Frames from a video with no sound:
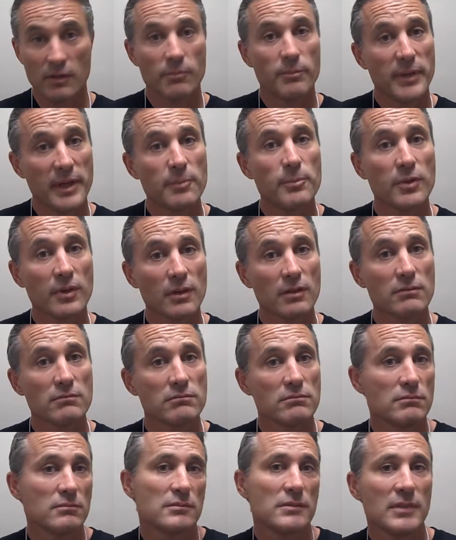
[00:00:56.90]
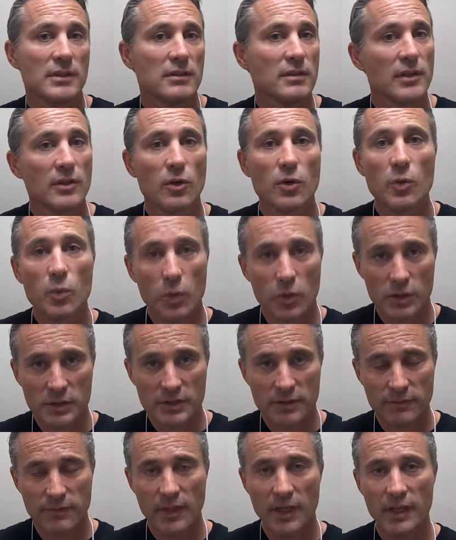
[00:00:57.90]
people in all walks
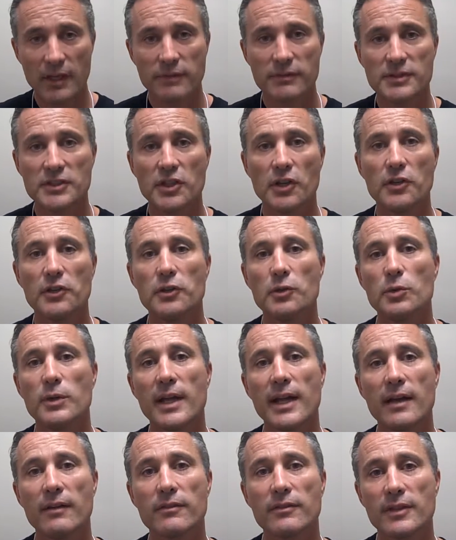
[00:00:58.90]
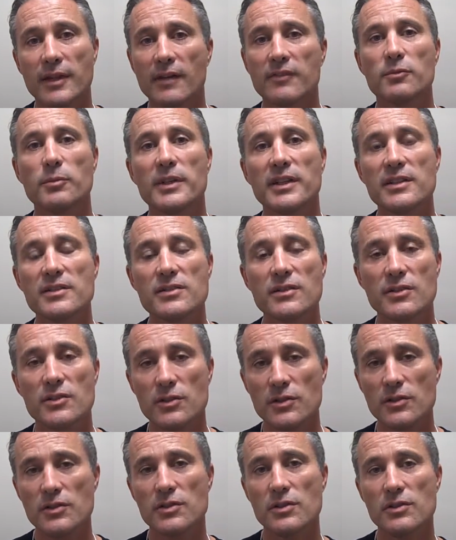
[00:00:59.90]
of life. So you would have government
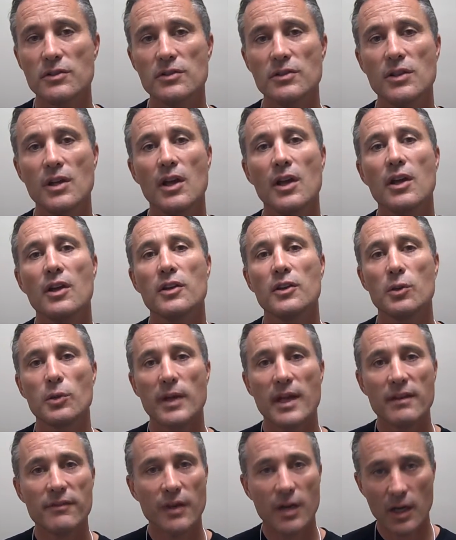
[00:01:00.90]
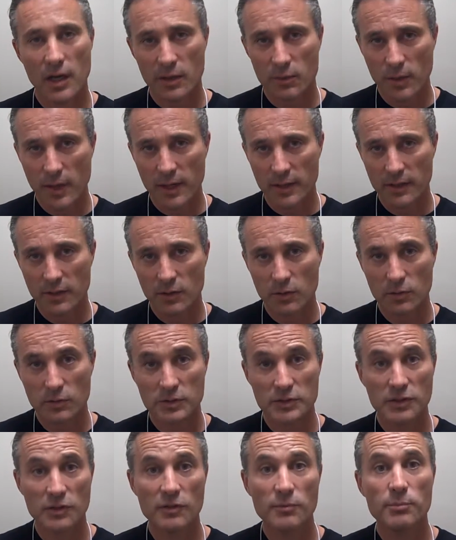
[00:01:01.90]
institutions, you would have hierarchical
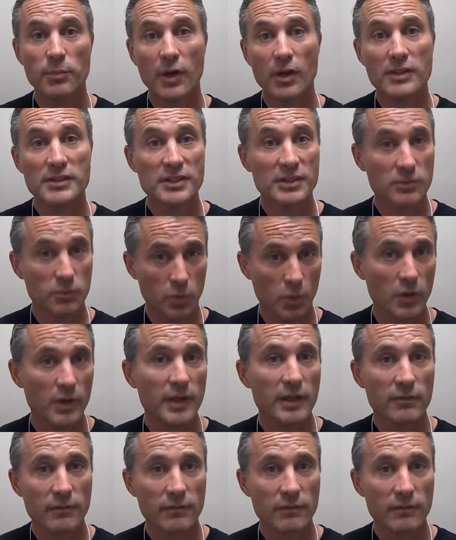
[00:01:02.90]
sort of boss work